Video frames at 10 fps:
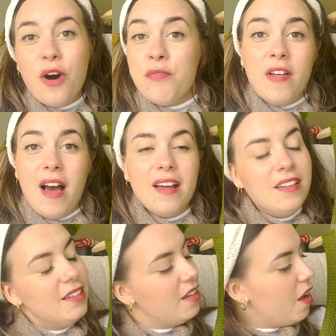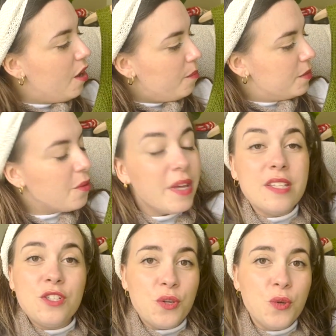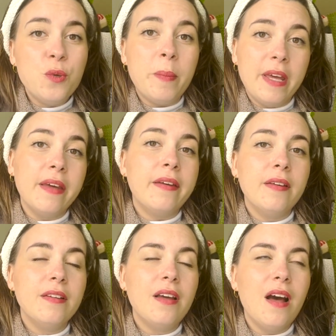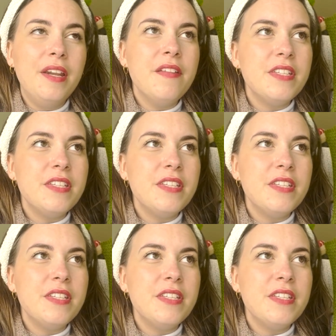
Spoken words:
that. So it is too big. I knit the